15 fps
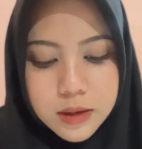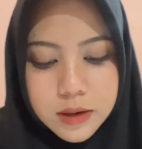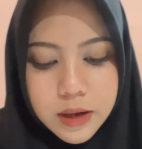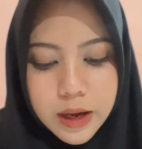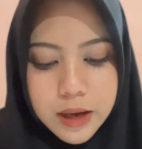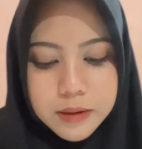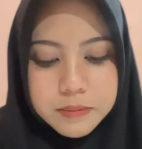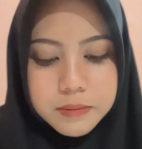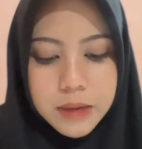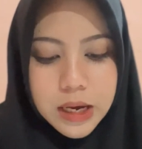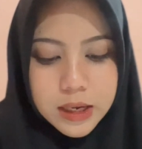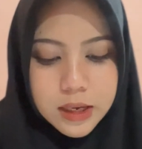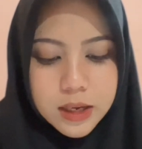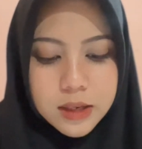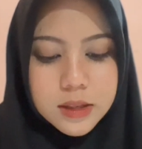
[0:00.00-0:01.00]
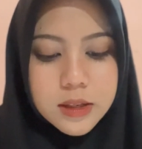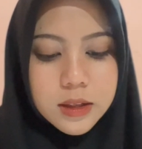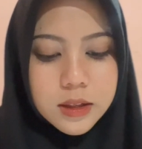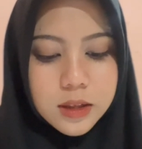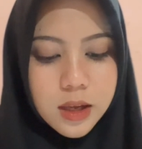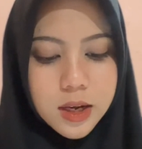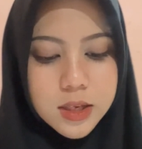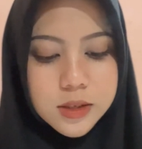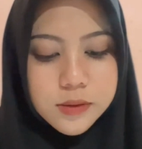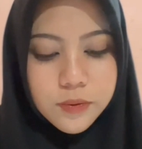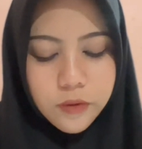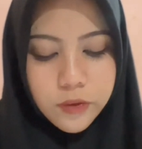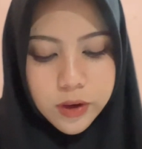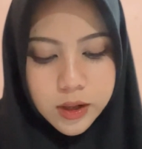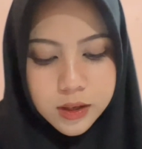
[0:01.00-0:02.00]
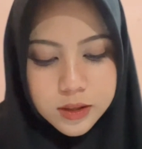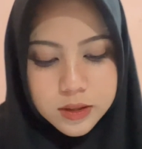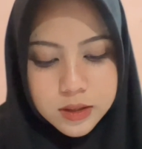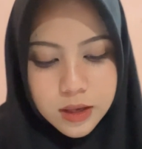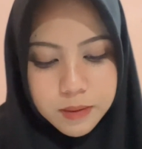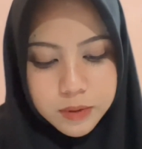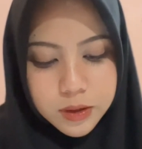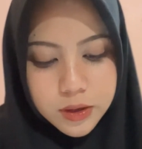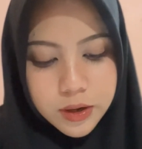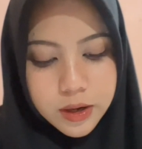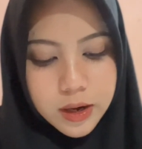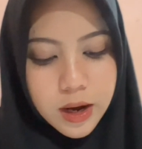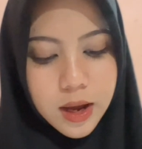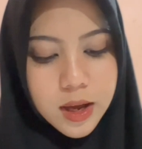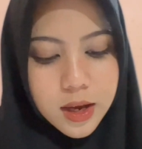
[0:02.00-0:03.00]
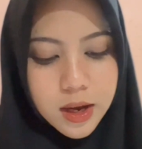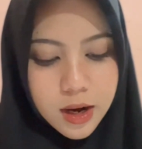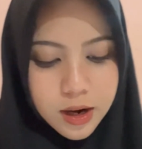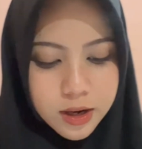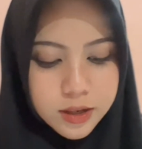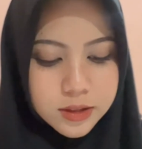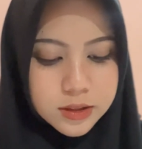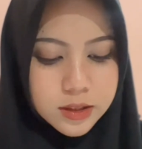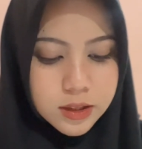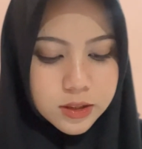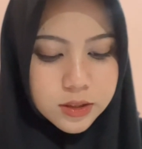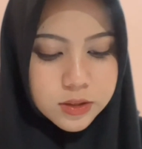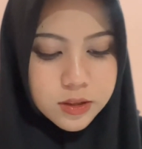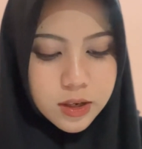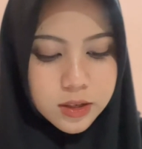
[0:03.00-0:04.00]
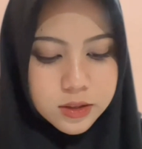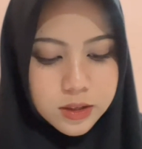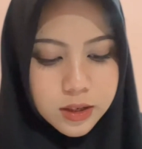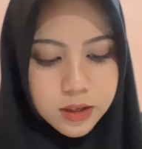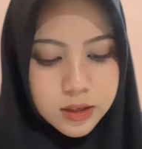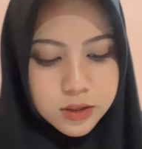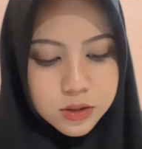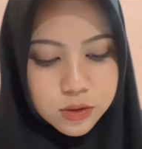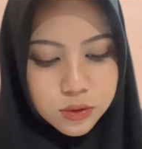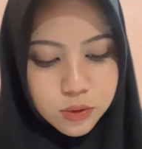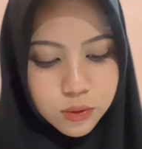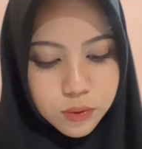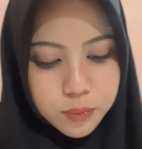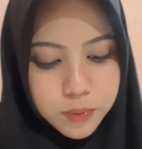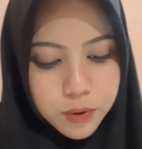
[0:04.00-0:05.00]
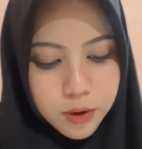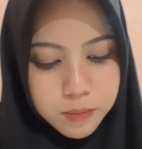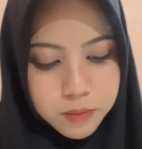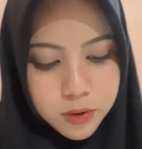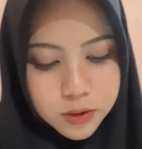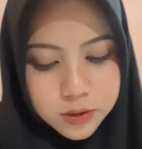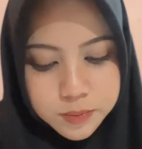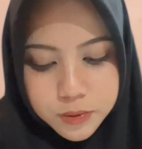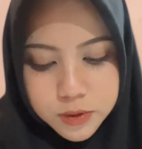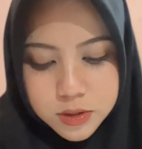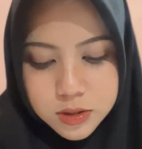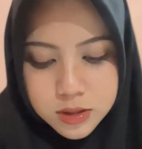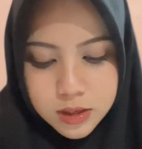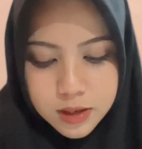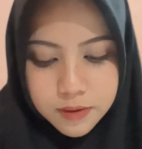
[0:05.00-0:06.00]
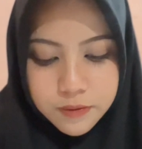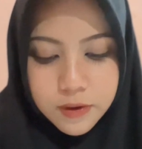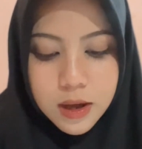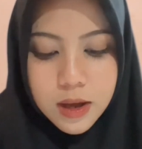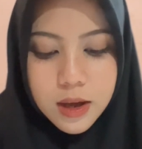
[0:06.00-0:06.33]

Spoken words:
and making the class feel similar are the strategies to promote positive